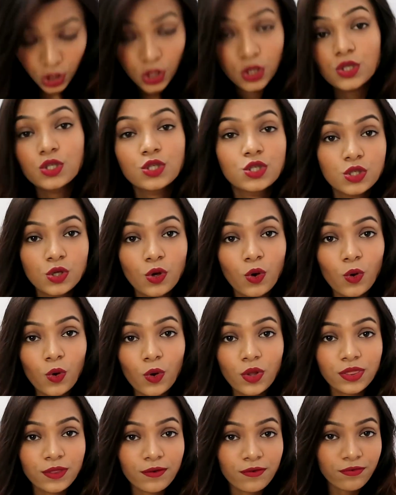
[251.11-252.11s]

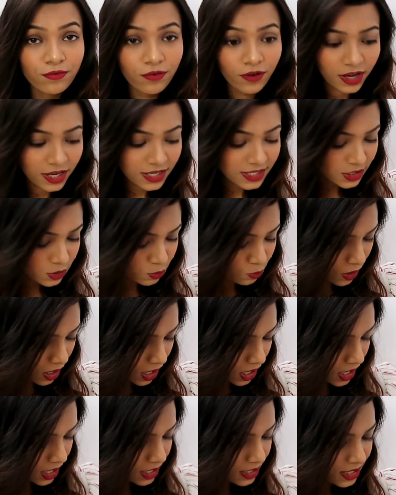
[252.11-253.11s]
So the first
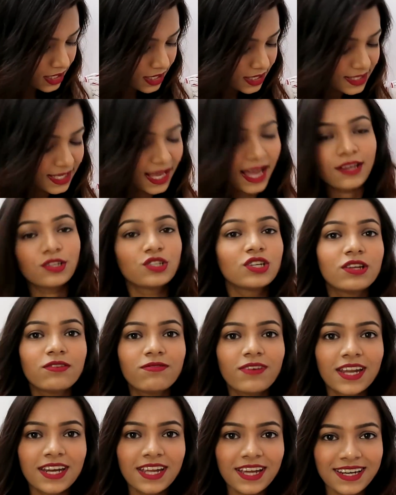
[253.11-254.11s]
one is actually
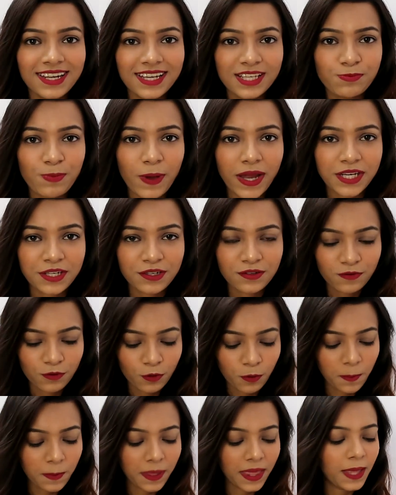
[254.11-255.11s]
very unexpected
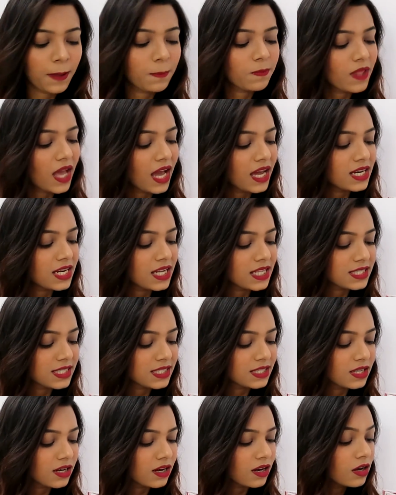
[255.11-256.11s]
for me, and it's
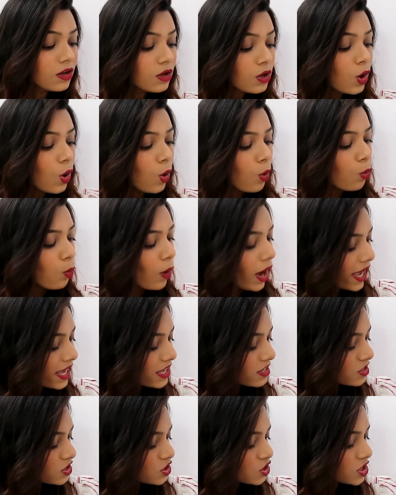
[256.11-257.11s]
the
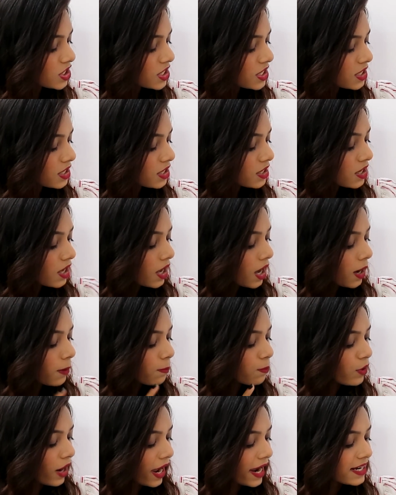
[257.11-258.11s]
YLG
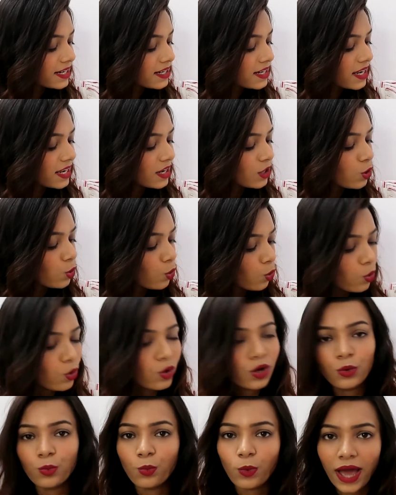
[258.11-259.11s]
Brightening
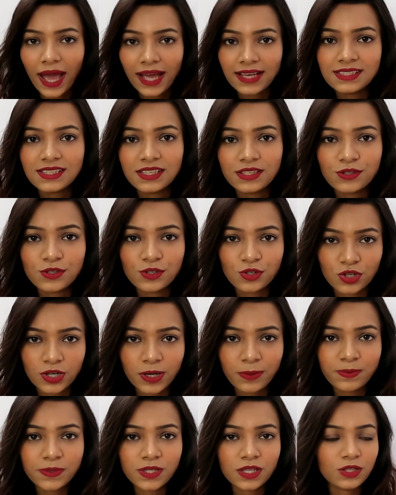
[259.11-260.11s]
Cold Wax
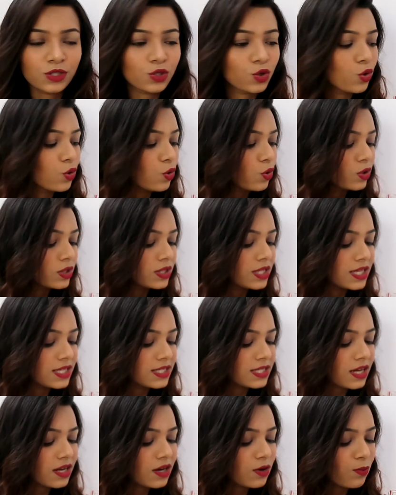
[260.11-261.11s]
Strips. So
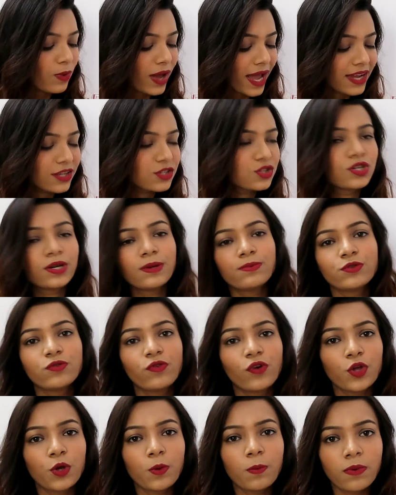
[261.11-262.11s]
these are wax strips
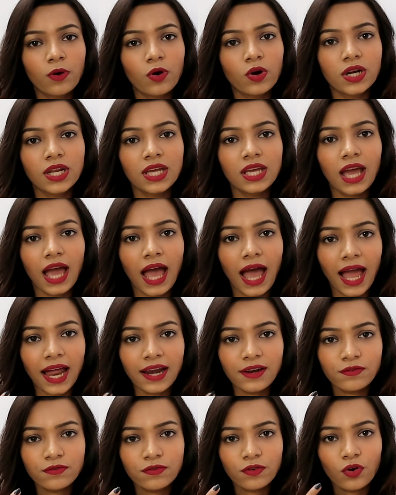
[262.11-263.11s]
for your body
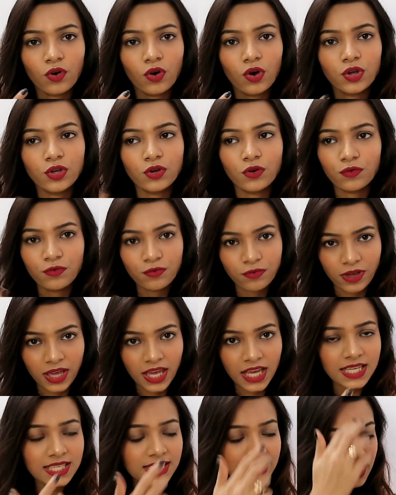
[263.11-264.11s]
and for your
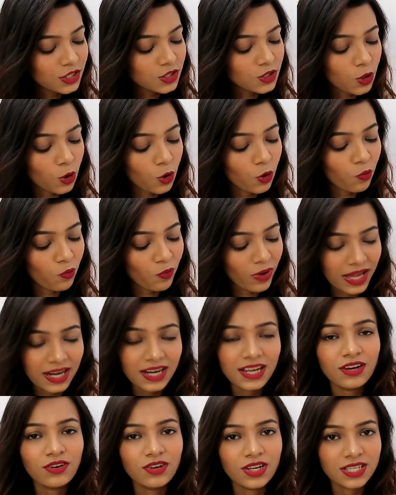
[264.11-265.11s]
face. So
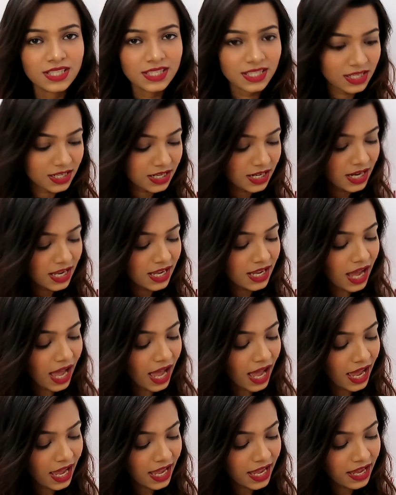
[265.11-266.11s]
very recently
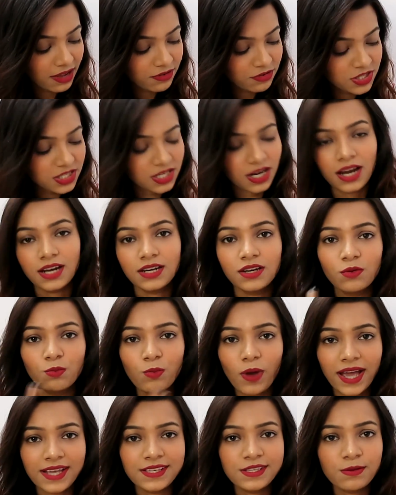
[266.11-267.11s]
I have started
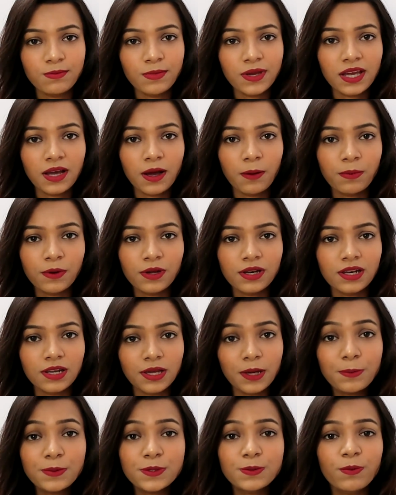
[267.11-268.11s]
waxing my upper
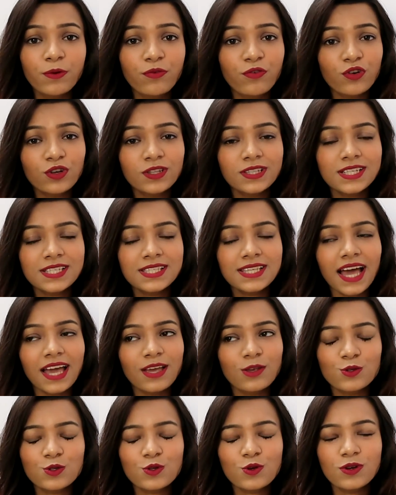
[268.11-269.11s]
lips. Before this, I
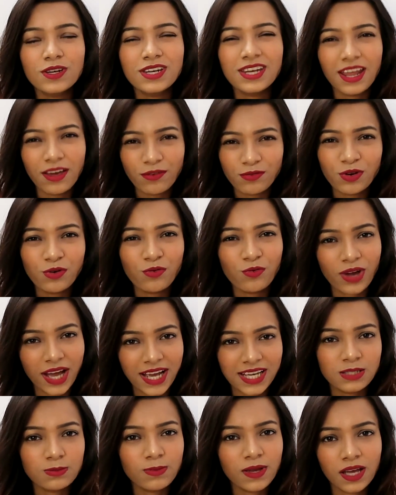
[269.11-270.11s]
used to never
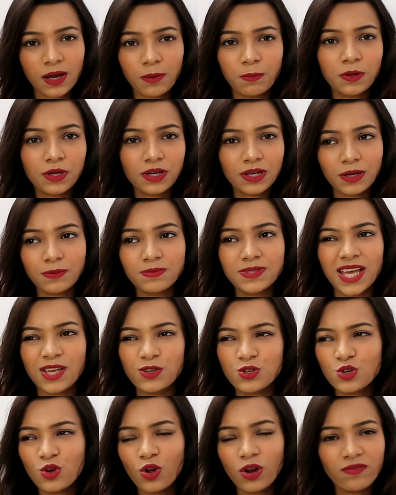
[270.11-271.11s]
wax my upper lips. I
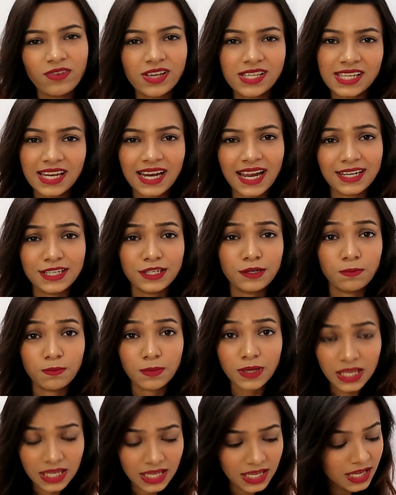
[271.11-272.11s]
used to always let it
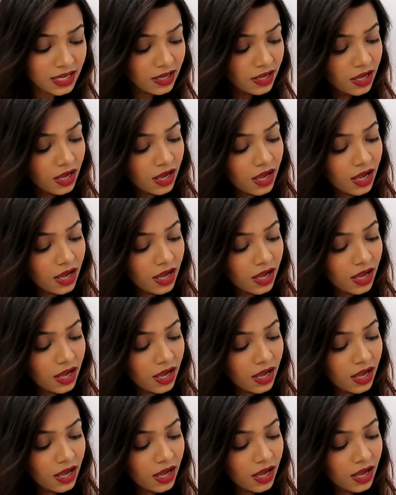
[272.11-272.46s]
be.